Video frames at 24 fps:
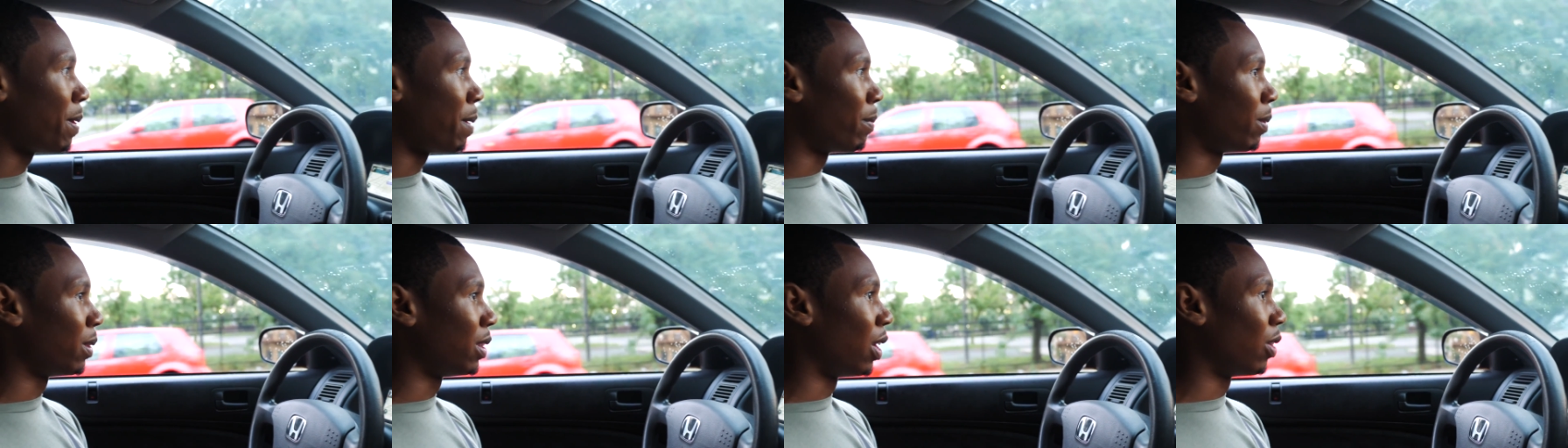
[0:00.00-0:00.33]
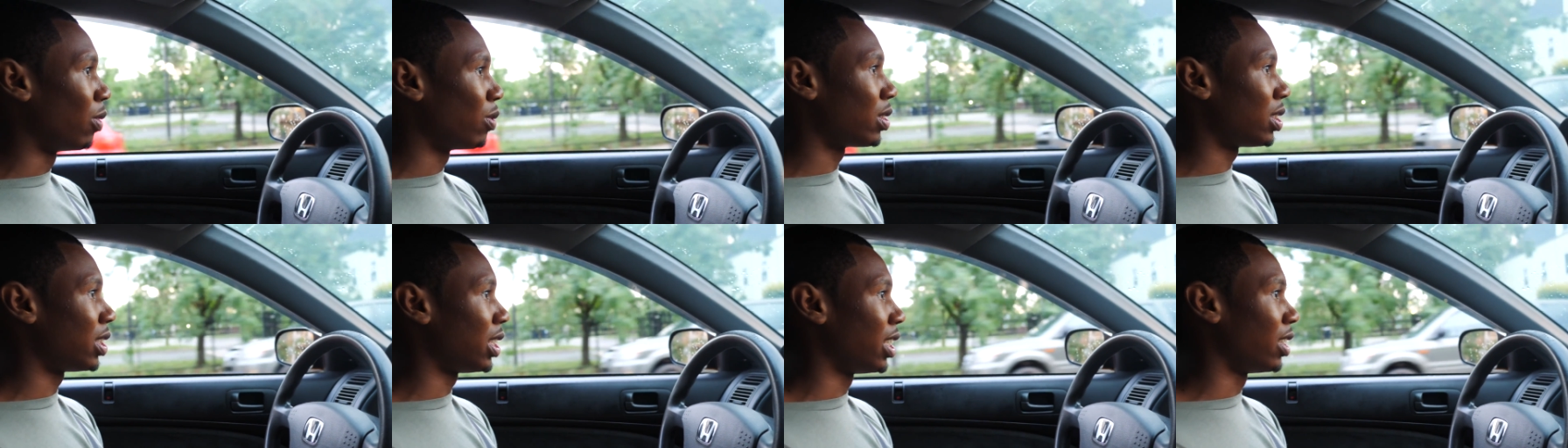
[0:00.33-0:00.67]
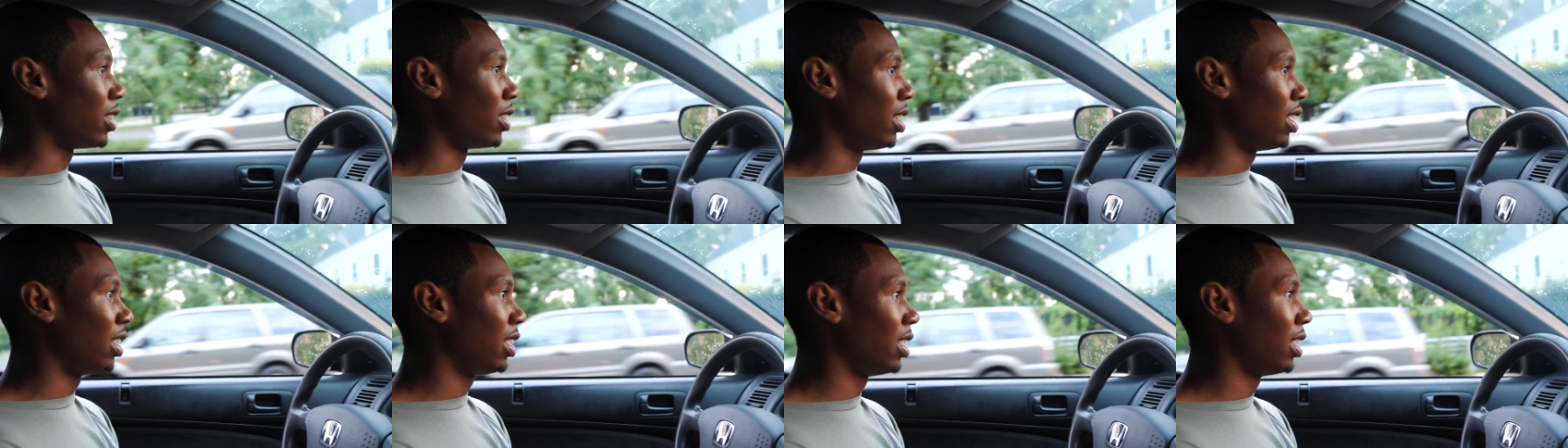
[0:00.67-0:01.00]
people don't
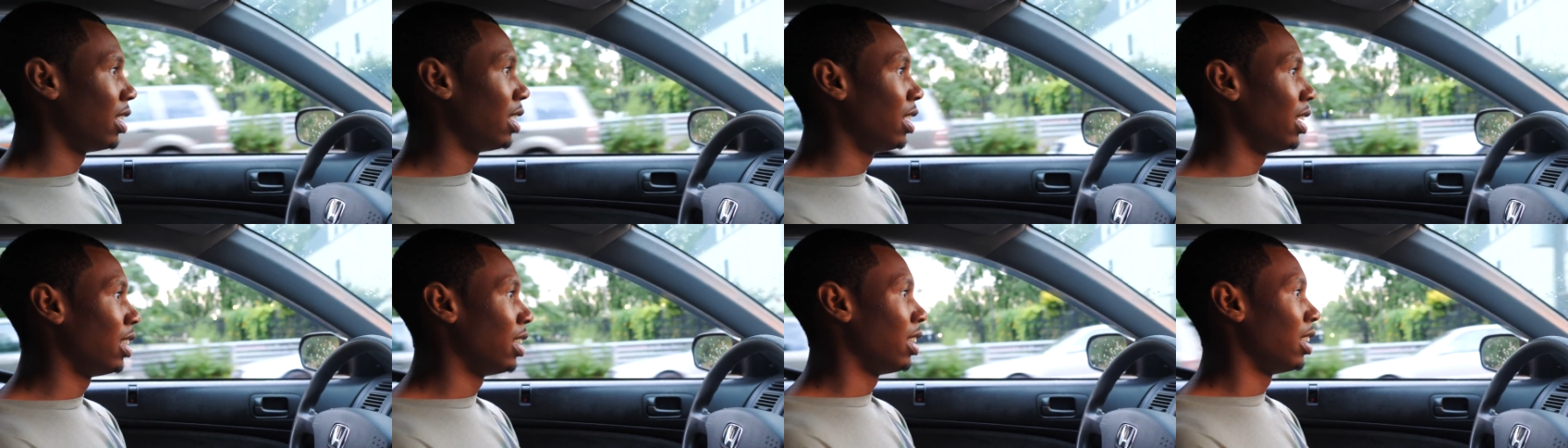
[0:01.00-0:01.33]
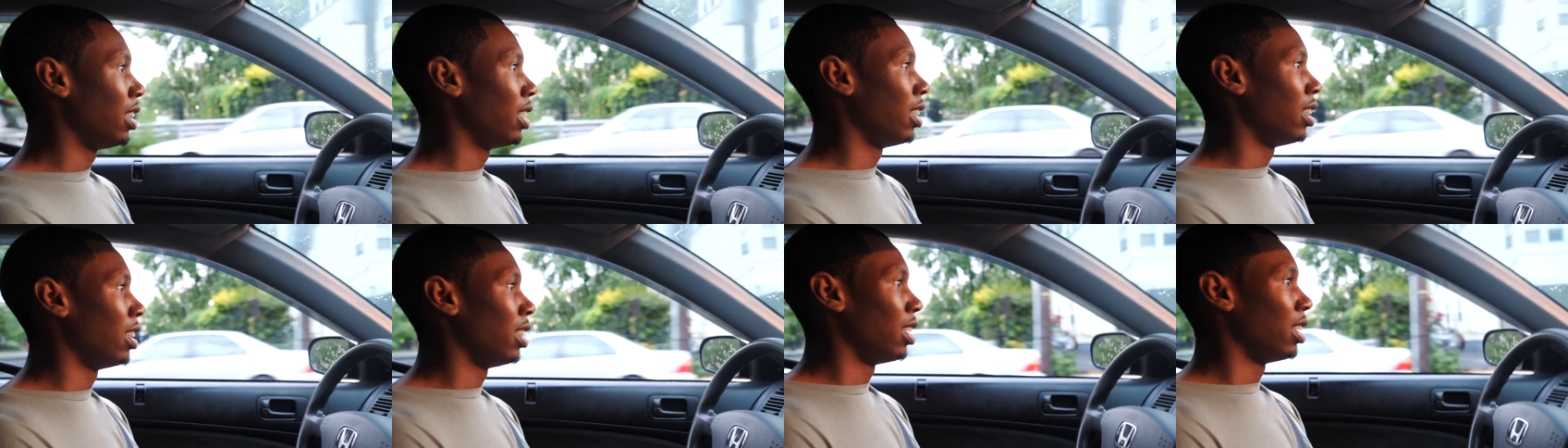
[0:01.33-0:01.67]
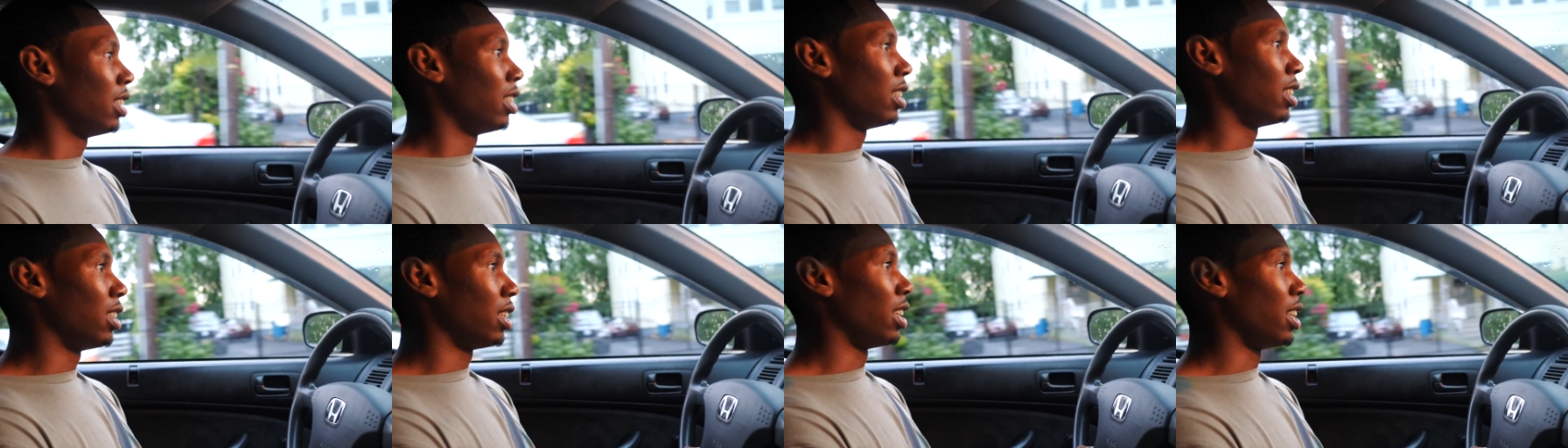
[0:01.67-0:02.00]
steal.
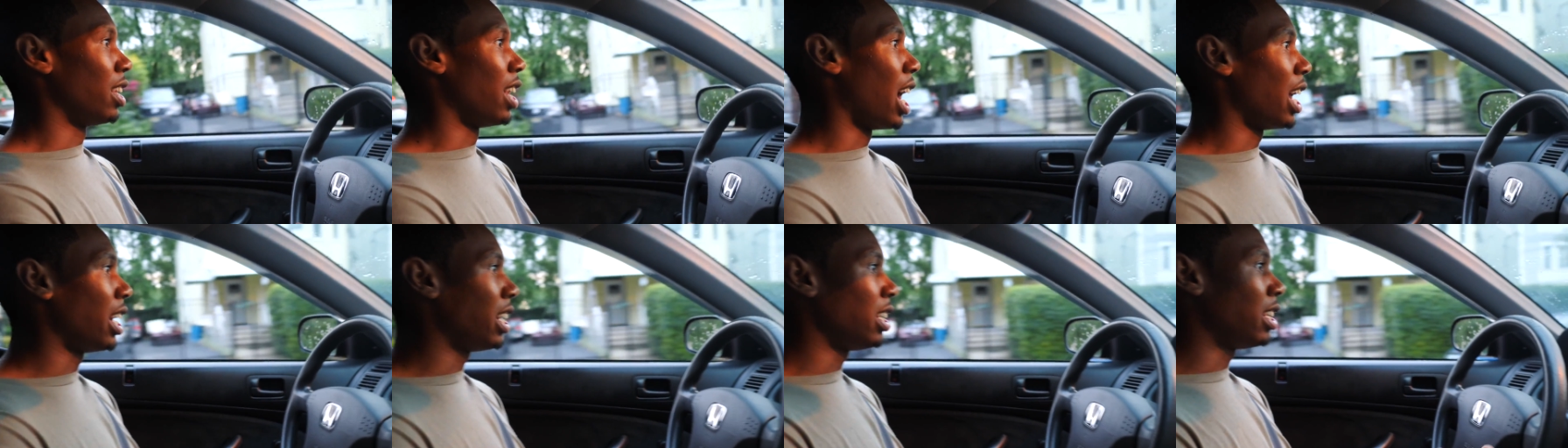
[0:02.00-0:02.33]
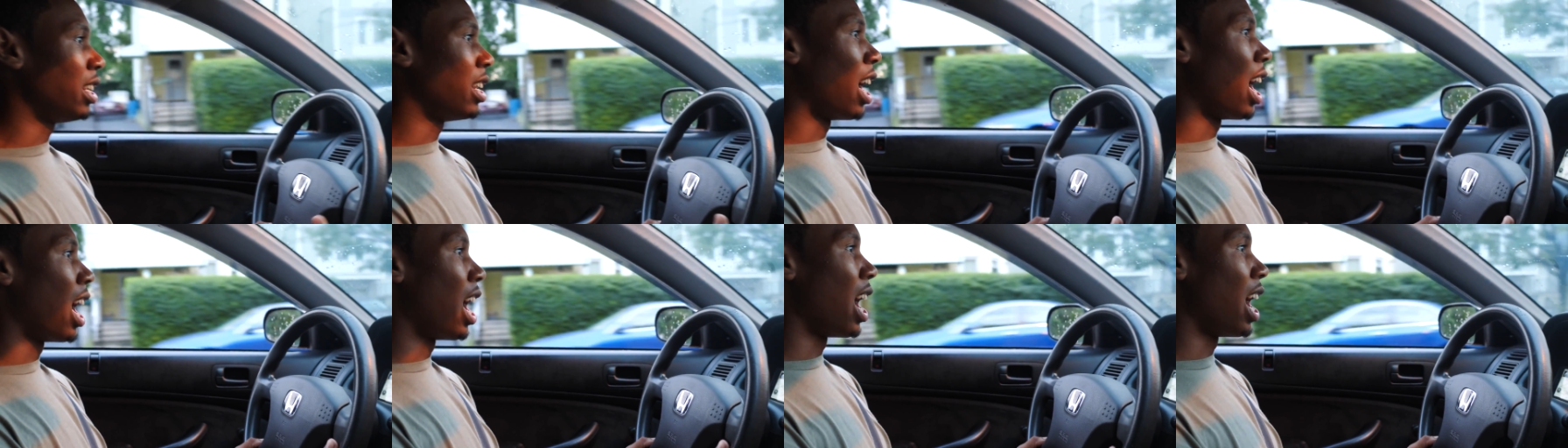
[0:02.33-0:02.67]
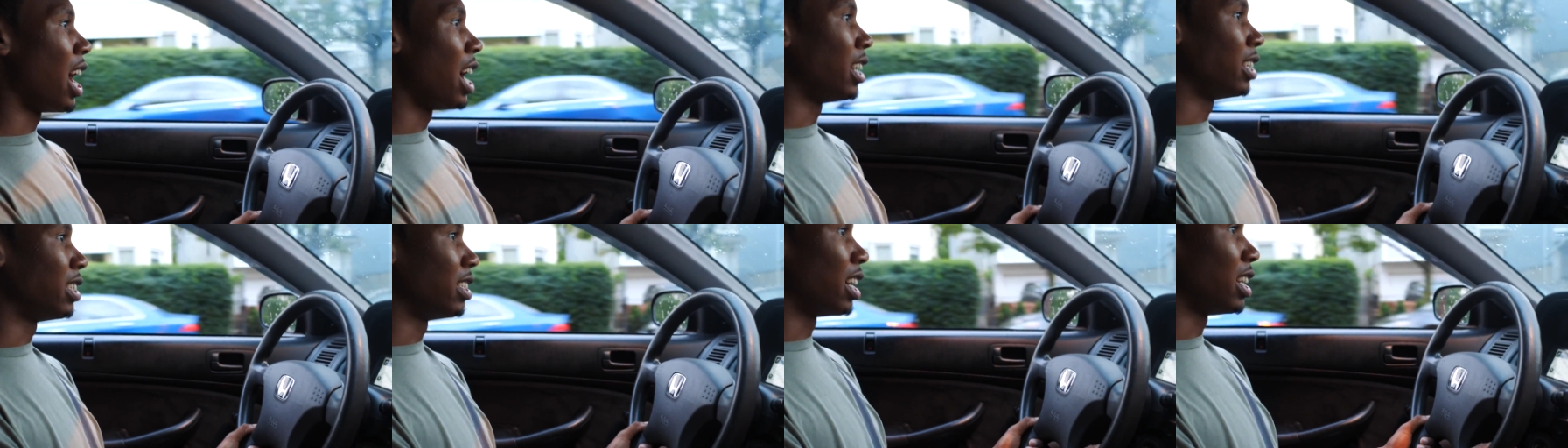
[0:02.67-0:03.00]
The 99s,